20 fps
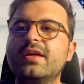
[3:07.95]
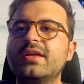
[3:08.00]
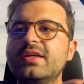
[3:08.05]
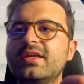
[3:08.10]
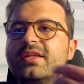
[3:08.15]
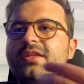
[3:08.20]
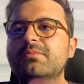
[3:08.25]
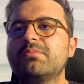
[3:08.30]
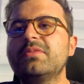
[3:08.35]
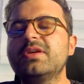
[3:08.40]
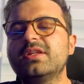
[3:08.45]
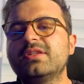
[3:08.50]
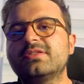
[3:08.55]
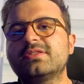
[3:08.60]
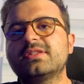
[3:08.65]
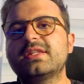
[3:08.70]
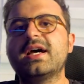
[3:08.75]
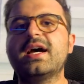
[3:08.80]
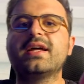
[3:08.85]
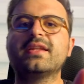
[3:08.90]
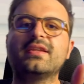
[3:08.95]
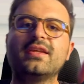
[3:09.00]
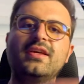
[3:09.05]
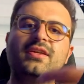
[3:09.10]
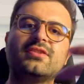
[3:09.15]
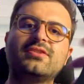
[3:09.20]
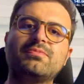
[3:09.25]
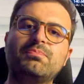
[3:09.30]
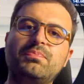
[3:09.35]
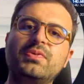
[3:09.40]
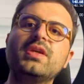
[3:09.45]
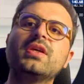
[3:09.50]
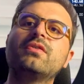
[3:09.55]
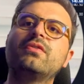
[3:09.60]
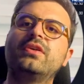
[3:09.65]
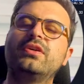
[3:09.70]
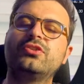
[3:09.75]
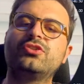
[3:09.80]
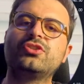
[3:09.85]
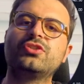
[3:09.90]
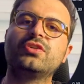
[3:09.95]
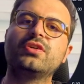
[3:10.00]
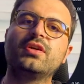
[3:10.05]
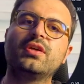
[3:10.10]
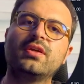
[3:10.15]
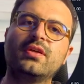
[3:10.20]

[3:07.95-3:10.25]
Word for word: it means that it's bearish